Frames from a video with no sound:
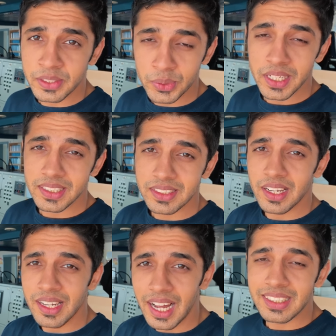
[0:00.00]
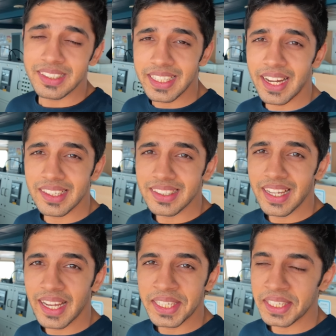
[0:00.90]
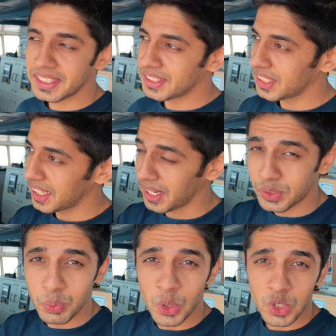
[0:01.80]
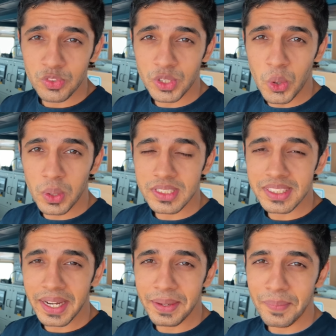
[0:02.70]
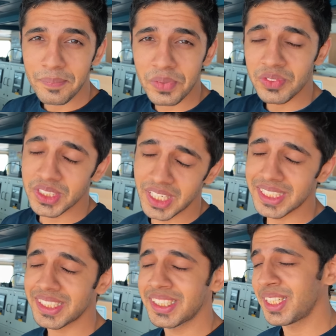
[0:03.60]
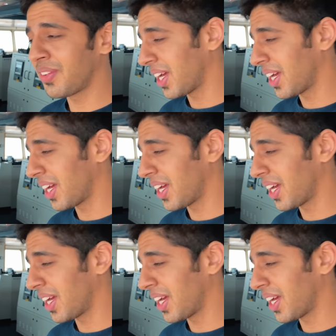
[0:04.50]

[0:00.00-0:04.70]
today is the last day at the anchorage, and tomorrow we go inside, but we just received